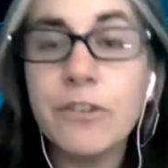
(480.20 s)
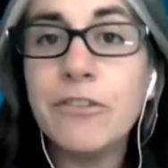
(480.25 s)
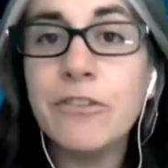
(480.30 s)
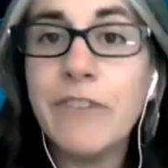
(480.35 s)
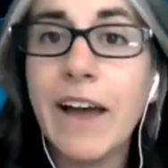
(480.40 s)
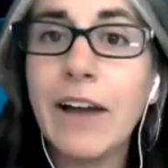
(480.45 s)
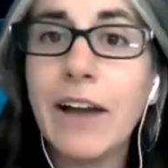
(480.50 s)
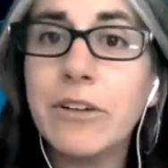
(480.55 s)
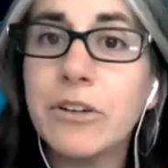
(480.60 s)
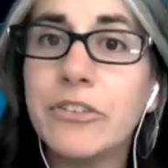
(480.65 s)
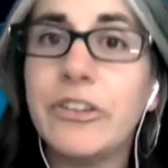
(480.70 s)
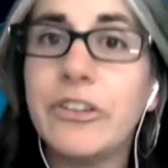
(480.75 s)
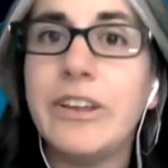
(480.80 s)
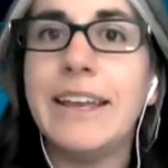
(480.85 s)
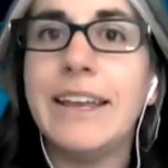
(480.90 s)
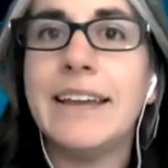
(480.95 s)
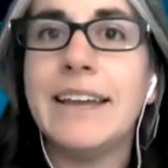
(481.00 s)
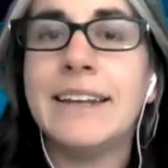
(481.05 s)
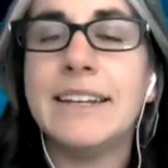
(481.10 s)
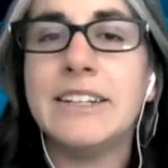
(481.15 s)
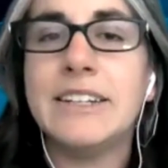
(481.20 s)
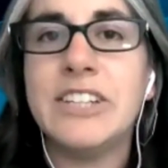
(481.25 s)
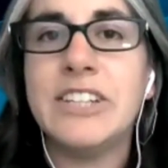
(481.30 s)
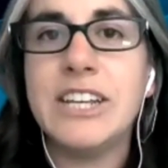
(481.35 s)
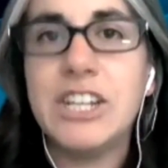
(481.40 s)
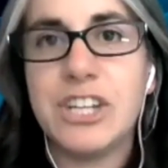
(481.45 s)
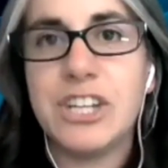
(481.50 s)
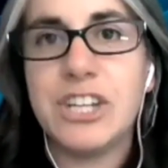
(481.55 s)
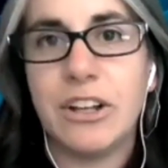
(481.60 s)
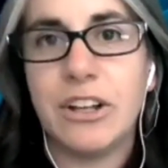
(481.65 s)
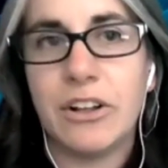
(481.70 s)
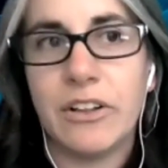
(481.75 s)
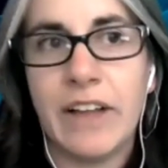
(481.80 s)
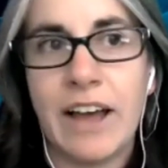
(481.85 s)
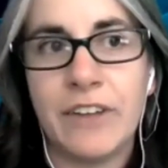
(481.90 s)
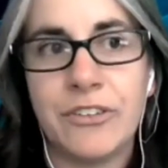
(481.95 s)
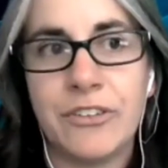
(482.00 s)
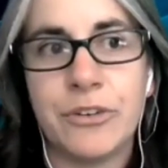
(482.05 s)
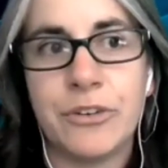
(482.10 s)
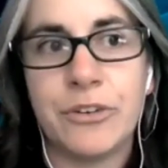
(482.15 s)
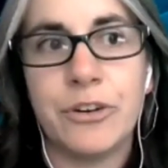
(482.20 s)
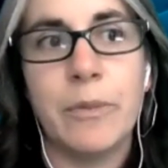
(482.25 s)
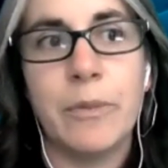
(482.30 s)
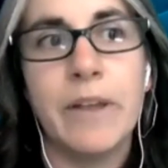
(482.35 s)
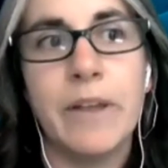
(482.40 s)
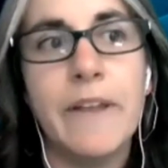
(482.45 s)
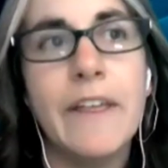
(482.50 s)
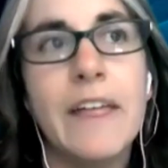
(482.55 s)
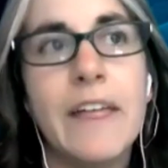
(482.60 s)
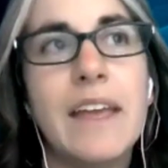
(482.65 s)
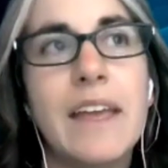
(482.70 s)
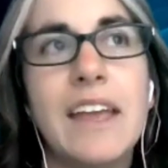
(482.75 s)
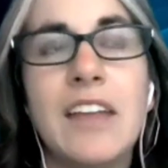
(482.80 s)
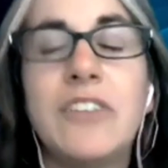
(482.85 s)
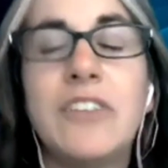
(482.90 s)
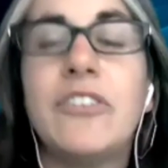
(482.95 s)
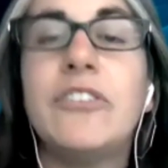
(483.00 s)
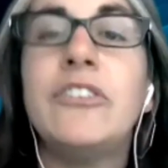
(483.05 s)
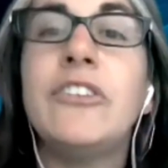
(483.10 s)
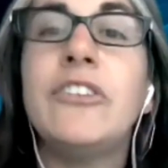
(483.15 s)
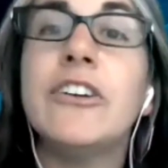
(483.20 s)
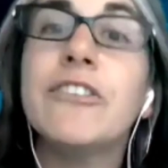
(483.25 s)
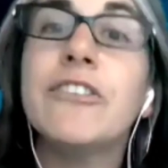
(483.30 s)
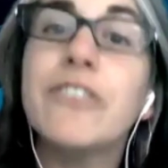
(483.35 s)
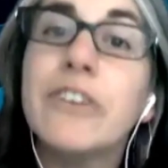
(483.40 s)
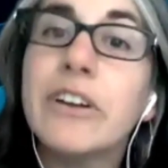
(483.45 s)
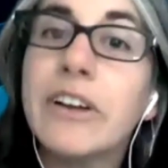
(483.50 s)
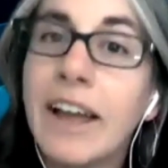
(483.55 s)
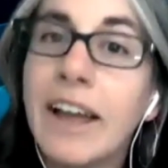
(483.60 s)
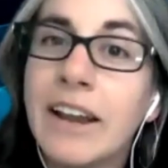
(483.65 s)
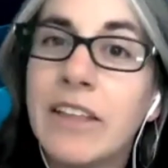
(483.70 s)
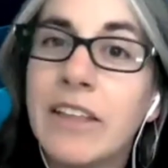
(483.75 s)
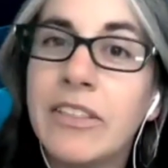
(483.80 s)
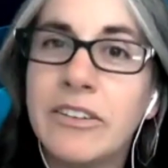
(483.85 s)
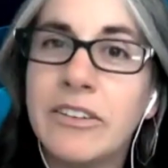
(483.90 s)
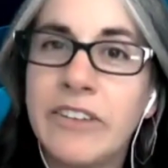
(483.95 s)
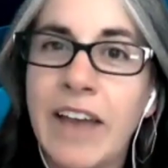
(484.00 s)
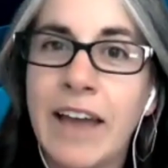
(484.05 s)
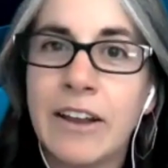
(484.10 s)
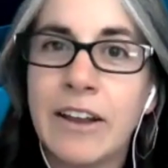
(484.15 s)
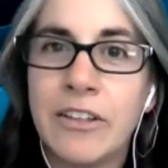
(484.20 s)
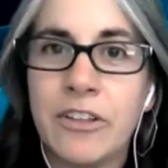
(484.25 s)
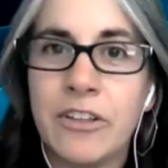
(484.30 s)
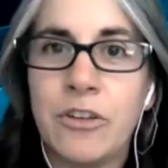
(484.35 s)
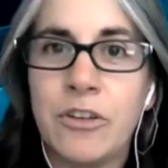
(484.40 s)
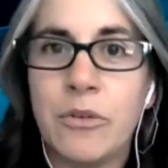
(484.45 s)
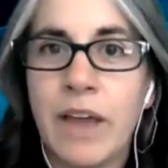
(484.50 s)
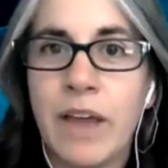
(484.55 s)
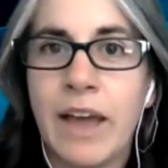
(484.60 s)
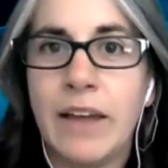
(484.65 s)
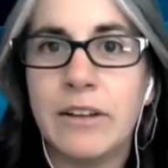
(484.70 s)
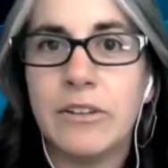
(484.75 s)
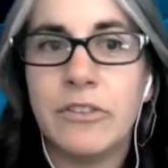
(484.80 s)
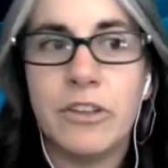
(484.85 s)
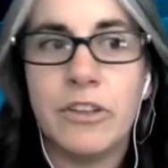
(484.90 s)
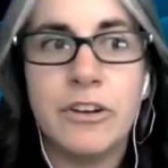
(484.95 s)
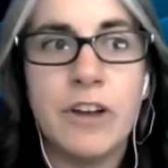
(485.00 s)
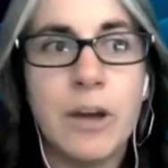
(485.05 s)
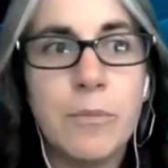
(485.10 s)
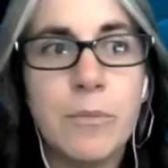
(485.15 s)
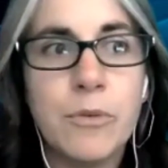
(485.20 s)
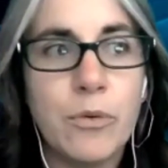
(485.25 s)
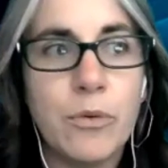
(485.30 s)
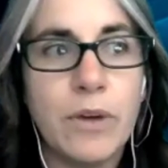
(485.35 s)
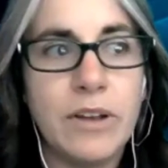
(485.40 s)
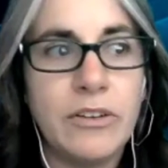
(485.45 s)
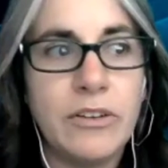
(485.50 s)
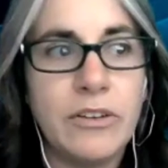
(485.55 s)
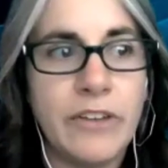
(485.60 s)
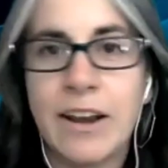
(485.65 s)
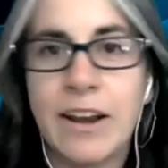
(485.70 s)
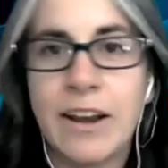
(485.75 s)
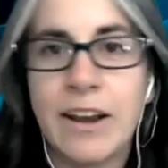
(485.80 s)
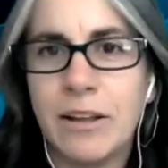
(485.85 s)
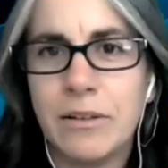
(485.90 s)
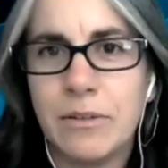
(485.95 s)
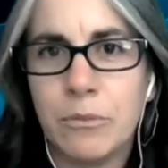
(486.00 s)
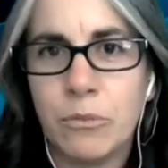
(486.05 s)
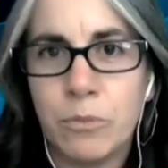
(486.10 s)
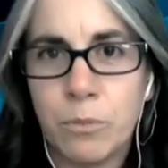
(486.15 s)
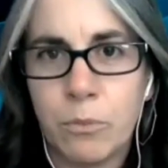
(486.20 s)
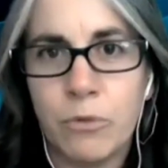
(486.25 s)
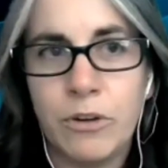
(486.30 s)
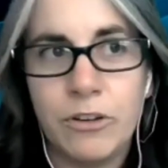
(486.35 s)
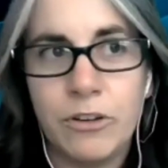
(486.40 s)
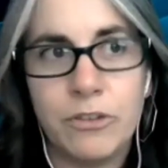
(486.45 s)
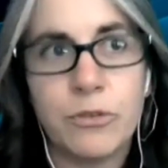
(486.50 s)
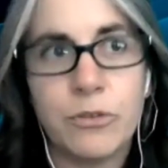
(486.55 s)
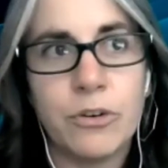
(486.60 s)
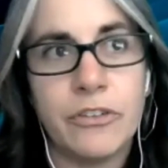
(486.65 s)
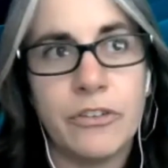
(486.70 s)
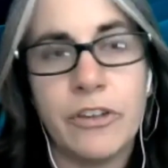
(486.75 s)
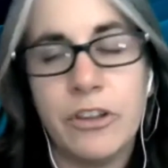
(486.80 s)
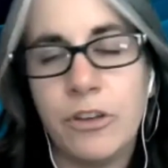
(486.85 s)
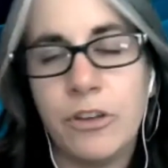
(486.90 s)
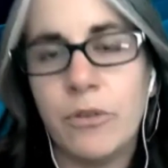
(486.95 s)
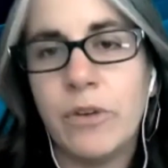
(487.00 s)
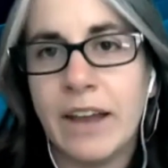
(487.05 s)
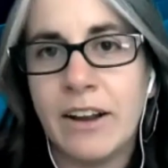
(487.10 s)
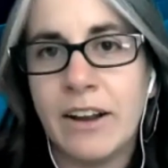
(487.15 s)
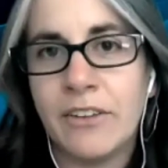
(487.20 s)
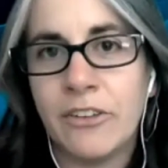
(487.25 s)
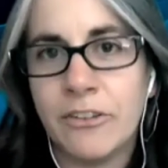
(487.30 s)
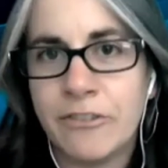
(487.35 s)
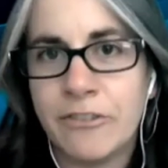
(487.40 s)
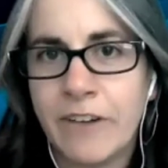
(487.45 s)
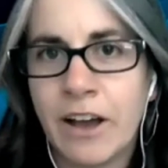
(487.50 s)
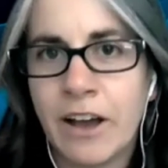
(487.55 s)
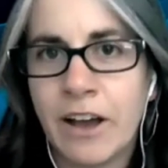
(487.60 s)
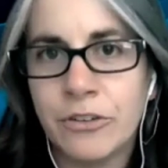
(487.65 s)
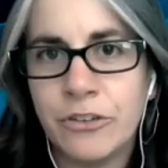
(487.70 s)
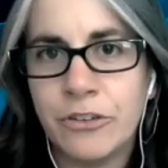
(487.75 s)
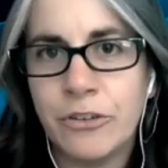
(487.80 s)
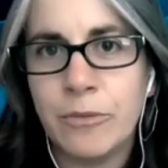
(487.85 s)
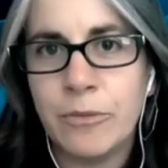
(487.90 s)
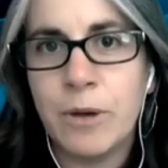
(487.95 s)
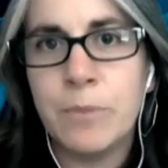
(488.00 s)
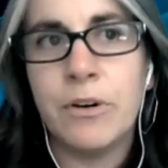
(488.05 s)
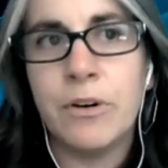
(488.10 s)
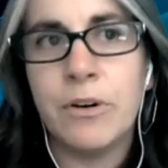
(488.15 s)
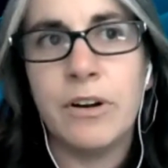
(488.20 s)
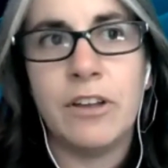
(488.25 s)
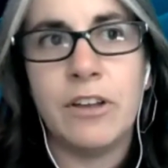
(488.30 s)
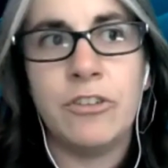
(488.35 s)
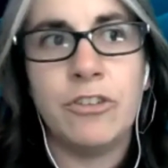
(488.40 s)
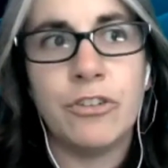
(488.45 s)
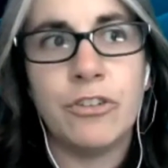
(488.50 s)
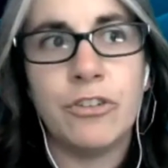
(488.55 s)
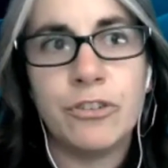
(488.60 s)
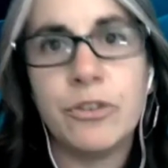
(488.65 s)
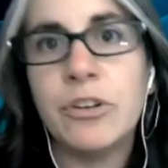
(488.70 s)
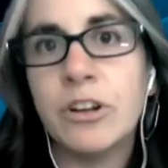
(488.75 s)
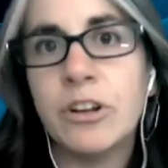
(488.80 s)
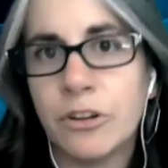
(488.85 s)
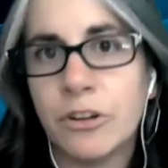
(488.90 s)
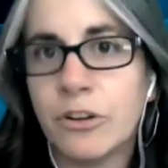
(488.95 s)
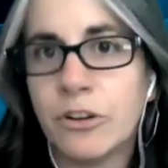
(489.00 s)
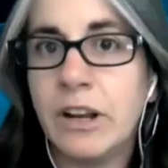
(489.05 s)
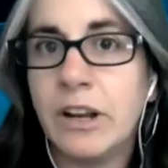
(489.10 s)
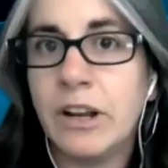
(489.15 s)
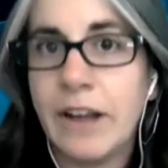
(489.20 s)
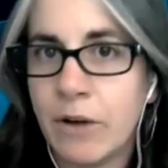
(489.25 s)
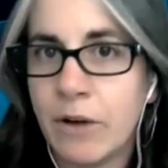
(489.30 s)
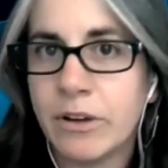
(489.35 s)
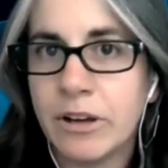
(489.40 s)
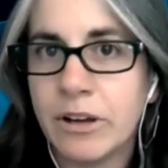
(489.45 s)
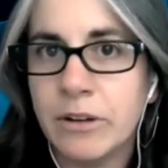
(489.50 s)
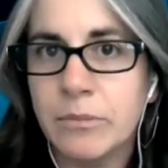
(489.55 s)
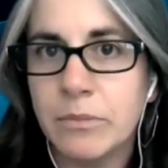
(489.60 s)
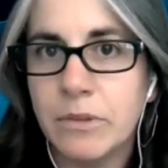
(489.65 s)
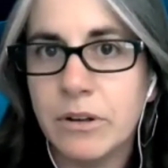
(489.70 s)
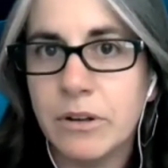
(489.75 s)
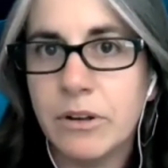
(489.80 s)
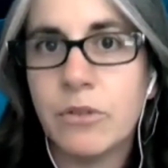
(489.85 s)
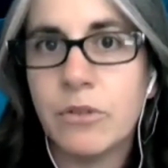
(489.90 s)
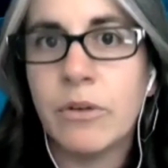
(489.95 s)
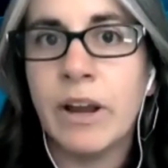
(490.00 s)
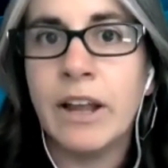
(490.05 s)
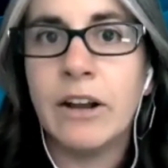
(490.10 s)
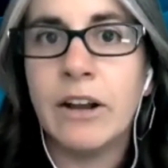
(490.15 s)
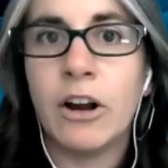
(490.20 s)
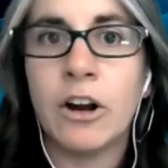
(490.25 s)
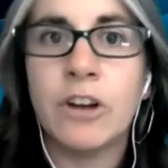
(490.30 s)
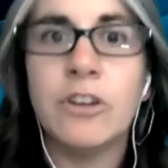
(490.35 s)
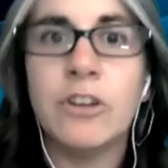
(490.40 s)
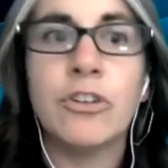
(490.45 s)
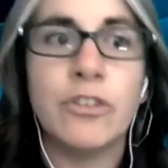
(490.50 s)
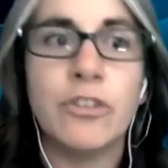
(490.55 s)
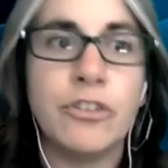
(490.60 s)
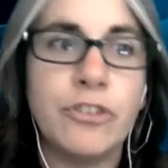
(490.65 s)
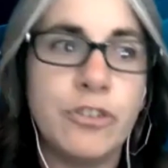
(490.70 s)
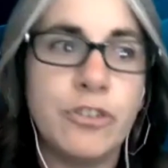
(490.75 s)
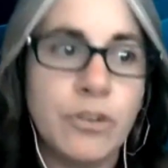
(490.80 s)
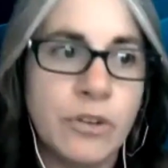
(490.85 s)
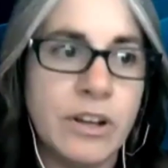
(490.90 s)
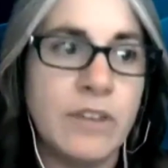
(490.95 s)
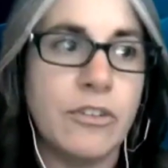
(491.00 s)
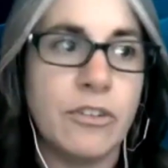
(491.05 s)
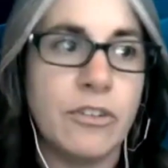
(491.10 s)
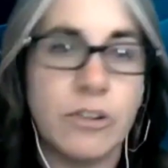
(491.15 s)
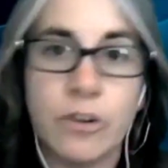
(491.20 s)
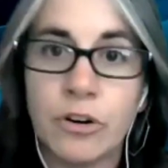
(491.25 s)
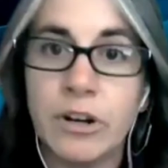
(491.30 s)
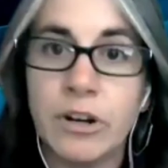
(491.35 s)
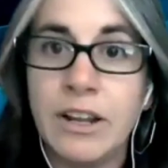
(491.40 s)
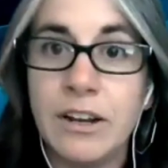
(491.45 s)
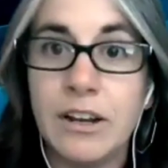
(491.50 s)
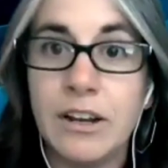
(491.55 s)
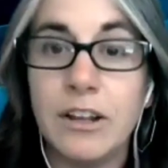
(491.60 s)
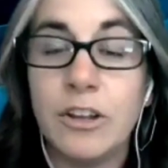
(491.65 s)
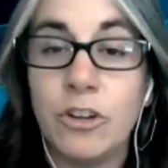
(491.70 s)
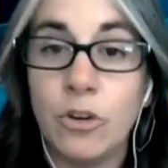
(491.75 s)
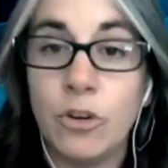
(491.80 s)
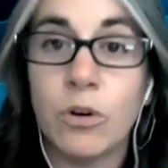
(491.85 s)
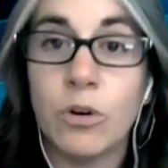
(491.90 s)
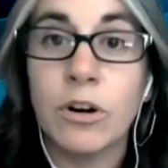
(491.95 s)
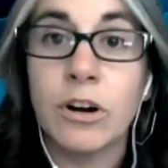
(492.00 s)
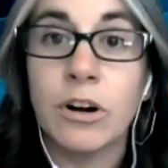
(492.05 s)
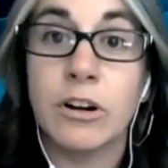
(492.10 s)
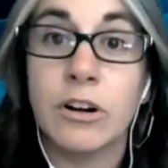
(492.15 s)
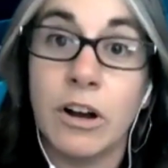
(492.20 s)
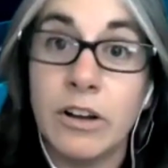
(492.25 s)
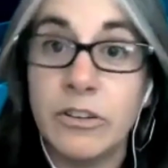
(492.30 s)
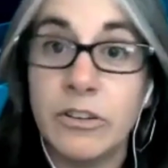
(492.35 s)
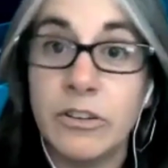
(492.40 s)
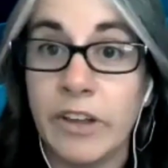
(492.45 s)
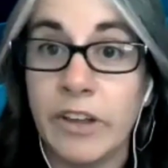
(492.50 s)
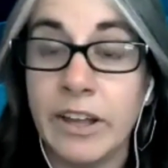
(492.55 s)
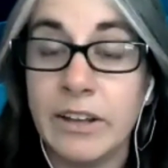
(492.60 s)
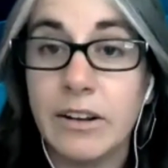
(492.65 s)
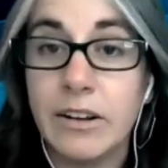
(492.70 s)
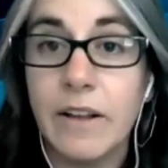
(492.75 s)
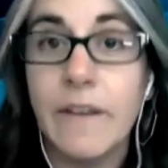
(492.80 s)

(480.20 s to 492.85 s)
faculty in a teaching classroom, it's different kind of the data that you get. The number one data resource that you get as a faculty member is your student learning outcome, right? Are your students learning your content?